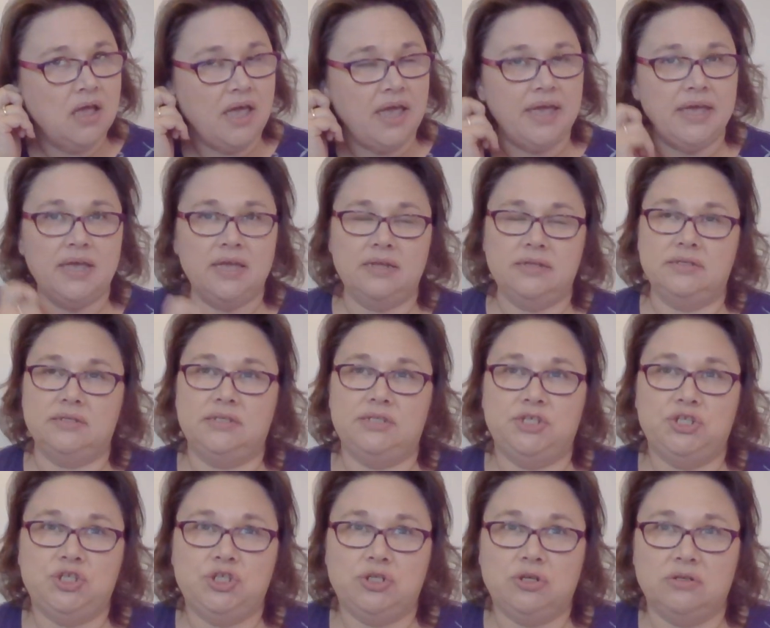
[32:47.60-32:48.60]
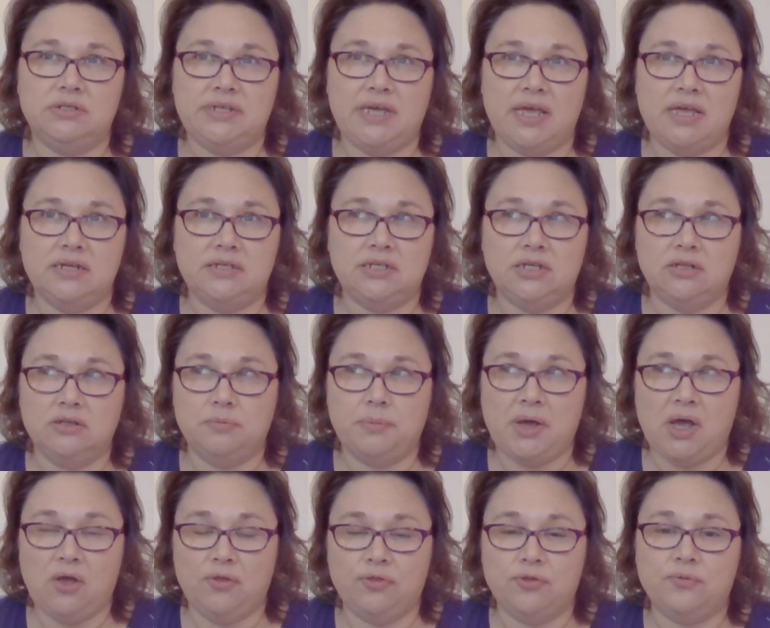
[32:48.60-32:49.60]
and stitched all day until
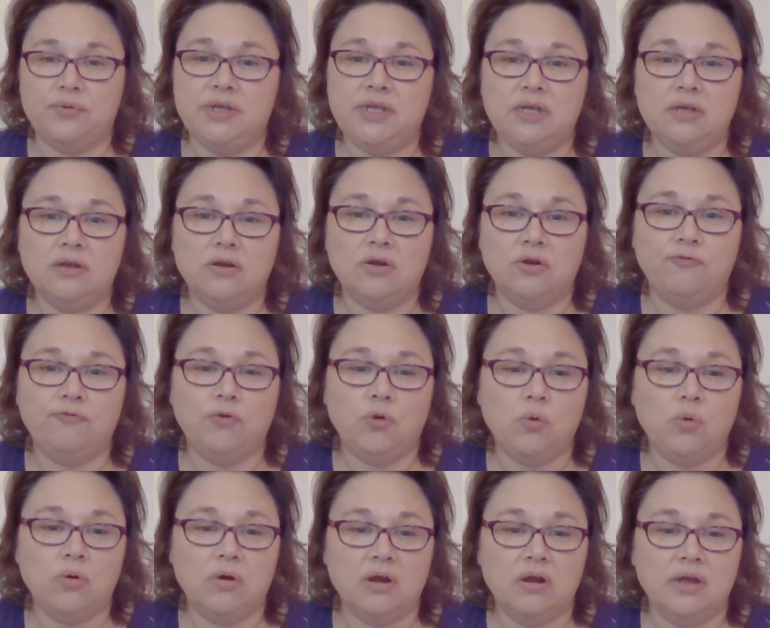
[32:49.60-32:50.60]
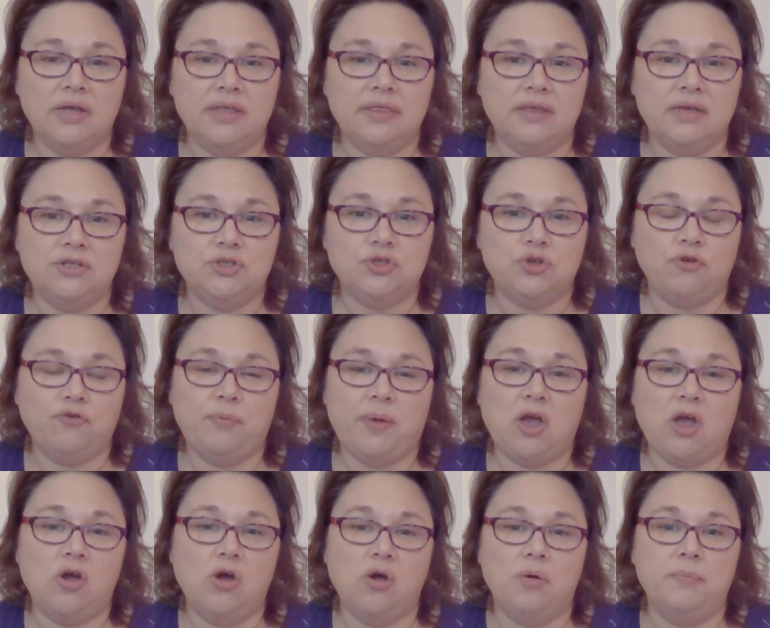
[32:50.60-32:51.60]
about 3 or 4 and then drove back
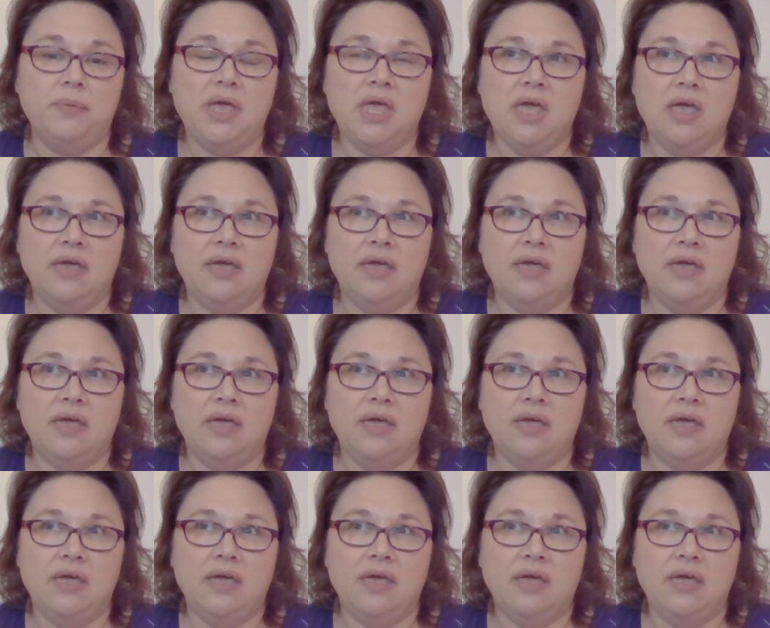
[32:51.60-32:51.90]
home.